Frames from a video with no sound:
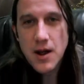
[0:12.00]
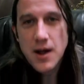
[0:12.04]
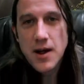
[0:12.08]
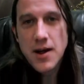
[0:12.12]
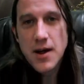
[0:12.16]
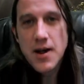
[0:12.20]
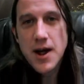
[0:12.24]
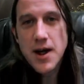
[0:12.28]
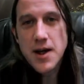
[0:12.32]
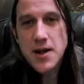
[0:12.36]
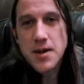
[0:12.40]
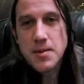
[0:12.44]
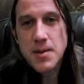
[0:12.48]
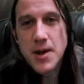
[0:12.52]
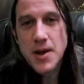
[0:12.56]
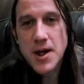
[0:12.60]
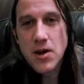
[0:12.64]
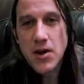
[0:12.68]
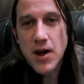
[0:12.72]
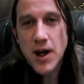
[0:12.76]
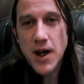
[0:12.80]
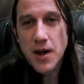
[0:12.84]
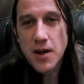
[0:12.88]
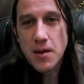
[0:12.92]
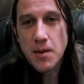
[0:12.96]
It has been
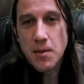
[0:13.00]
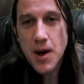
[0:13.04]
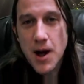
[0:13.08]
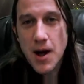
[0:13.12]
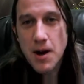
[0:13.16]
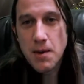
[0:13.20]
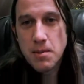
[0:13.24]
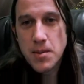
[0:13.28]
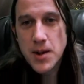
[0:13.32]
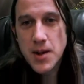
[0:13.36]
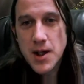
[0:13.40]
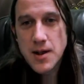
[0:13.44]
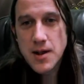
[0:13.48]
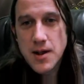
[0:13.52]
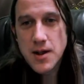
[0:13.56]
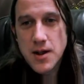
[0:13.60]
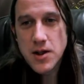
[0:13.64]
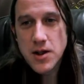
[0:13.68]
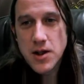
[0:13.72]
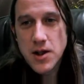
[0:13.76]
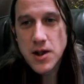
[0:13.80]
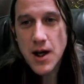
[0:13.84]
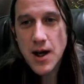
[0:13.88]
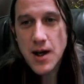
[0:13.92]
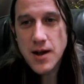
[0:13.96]
graded by
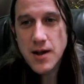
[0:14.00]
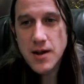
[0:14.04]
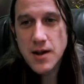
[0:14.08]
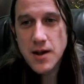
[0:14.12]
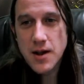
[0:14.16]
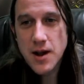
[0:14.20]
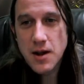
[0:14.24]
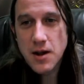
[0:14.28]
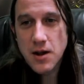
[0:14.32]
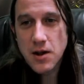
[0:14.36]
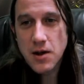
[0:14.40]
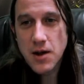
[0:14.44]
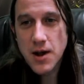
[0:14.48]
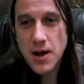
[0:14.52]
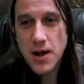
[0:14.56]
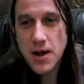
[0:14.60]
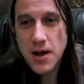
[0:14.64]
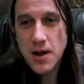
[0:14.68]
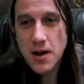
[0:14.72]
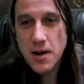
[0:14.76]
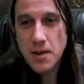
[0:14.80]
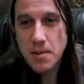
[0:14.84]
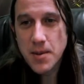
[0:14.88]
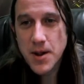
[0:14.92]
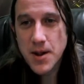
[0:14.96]
PCGS and they graded
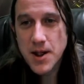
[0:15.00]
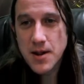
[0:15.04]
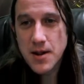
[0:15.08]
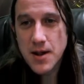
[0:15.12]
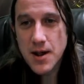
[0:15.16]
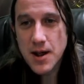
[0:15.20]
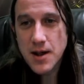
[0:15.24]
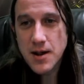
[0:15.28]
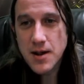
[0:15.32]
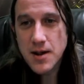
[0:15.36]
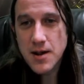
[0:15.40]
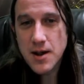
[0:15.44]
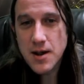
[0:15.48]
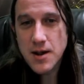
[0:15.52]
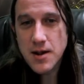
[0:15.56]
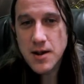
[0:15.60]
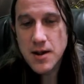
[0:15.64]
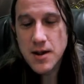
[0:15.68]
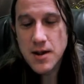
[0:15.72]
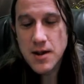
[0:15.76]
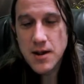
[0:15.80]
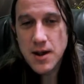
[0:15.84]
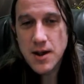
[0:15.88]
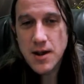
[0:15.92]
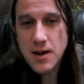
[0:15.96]
it Mint State
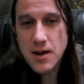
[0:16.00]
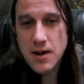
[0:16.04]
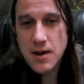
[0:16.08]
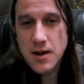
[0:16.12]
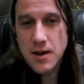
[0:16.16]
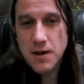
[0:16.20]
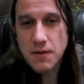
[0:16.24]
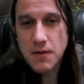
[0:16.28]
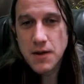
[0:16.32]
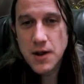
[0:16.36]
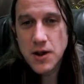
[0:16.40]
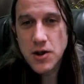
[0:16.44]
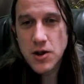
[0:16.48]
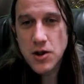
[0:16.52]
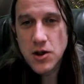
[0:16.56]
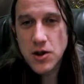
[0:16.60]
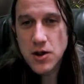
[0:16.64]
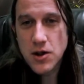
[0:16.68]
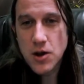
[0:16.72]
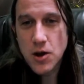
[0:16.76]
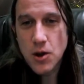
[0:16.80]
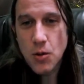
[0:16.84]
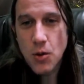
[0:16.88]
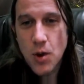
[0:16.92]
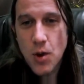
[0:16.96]
66. It features
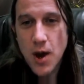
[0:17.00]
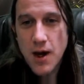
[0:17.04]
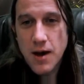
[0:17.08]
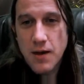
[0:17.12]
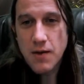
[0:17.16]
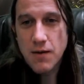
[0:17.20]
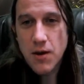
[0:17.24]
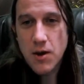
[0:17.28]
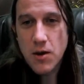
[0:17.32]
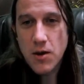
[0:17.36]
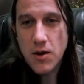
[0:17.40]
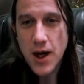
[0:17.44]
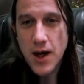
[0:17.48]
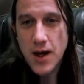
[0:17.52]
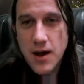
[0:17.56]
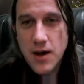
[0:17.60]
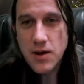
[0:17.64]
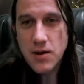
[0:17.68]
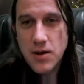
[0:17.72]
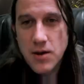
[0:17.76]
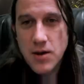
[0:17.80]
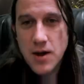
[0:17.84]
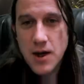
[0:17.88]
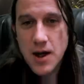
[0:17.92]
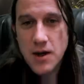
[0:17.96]
Hawaii
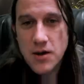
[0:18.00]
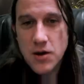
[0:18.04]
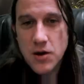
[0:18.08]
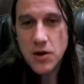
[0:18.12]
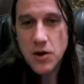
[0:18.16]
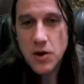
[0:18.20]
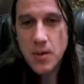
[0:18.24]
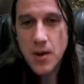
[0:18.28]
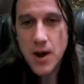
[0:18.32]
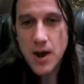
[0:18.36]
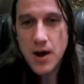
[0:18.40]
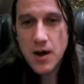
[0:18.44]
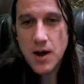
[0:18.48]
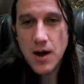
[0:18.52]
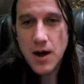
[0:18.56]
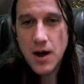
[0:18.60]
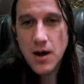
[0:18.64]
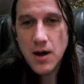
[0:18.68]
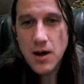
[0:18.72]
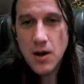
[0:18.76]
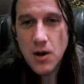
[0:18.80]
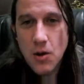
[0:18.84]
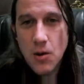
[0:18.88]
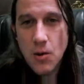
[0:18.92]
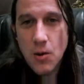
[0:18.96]
Volcanoes National Park
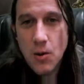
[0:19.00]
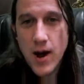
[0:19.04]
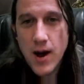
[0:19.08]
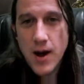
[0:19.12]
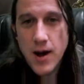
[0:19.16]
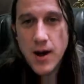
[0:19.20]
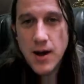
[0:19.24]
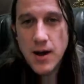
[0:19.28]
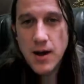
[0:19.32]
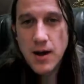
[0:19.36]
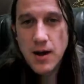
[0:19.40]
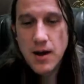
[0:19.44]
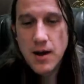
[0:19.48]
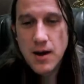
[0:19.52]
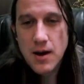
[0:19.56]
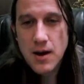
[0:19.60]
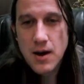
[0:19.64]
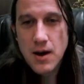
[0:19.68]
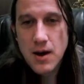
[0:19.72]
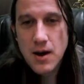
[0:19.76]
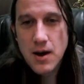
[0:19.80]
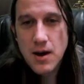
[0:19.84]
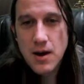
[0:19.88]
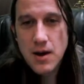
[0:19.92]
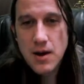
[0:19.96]
in Hawaii.
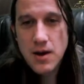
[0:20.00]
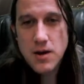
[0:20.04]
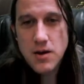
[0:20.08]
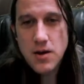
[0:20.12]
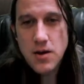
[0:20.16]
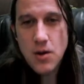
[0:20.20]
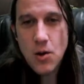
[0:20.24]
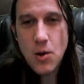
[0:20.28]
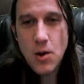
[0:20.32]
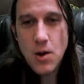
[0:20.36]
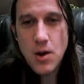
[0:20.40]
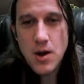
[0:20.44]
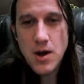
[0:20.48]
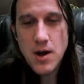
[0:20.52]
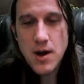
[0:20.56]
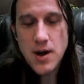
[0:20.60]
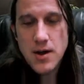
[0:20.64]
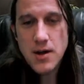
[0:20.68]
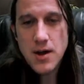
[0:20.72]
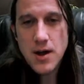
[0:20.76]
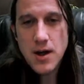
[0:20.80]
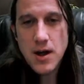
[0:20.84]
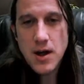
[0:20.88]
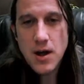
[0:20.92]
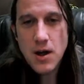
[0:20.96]
This quarter is
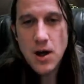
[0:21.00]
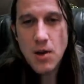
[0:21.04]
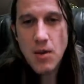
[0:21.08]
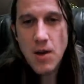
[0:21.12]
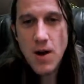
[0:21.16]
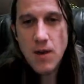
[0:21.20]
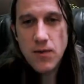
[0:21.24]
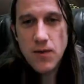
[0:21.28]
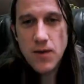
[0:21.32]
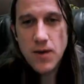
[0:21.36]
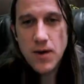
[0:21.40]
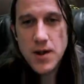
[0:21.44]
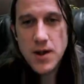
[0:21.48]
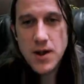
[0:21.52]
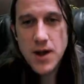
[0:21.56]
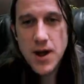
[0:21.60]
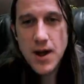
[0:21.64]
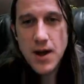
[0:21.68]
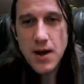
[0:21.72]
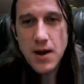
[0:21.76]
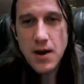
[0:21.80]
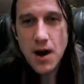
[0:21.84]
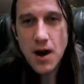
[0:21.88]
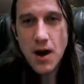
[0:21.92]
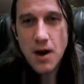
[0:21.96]
going to go up for
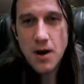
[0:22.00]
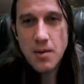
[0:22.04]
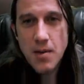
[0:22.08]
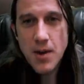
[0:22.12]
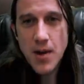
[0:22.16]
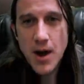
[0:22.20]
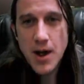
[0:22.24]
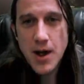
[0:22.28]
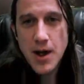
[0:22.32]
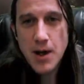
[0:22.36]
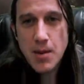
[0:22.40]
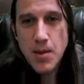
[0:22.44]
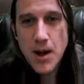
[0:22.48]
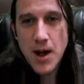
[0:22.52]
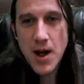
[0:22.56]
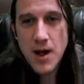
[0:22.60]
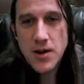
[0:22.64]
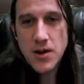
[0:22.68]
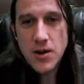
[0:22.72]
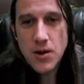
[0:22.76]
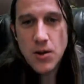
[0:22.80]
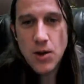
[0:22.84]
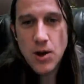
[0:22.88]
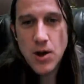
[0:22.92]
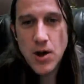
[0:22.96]
sale on my eBay
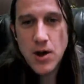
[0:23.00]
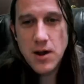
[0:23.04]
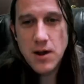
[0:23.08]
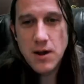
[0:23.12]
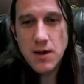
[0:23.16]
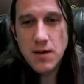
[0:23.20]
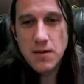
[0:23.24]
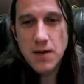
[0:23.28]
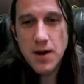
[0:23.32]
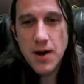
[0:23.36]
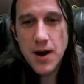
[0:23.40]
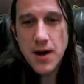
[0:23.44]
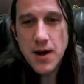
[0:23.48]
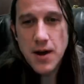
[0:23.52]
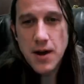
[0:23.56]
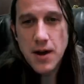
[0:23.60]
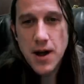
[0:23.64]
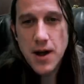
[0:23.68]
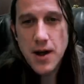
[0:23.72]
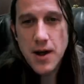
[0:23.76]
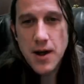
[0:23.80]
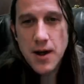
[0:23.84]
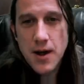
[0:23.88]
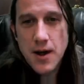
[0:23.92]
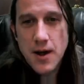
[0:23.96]
store. You can find a
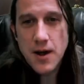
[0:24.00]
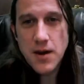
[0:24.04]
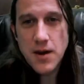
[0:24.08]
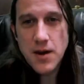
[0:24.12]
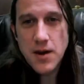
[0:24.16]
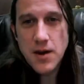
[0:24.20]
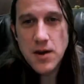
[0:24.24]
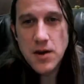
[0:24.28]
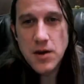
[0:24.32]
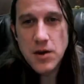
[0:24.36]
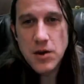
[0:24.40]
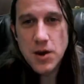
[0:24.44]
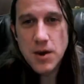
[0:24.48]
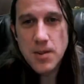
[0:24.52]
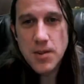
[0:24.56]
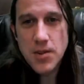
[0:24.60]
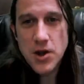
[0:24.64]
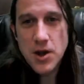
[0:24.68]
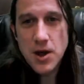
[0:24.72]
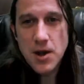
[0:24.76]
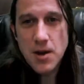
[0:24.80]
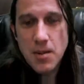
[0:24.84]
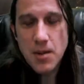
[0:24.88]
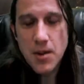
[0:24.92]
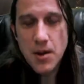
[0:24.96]
link in the
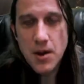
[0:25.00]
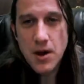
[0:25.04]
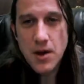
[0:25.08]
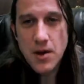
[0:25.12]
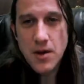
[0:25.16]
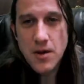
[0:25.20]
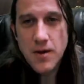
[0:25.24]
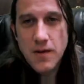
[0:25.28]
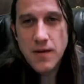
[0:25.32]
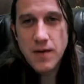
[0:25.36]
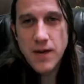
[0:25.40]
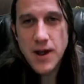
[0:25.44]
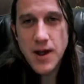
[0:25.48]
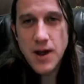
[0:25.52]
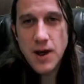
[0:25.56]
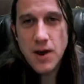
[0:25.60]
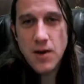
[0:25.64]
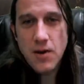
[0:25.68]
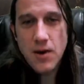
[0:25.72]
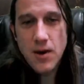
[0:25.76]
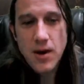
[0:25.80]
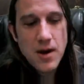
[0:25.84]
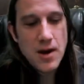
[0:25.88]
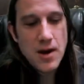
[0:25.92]
description below the video.